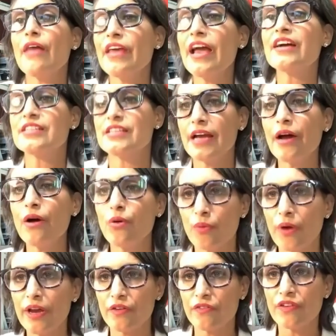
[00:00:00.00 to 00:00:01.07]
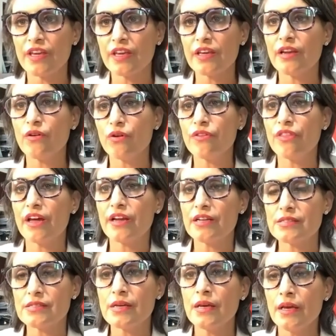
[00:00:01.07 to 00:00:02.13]
the acting out right of a kiddo that
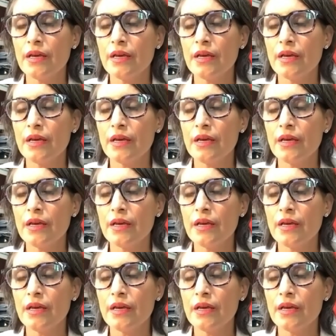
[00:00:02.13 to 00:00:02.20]
is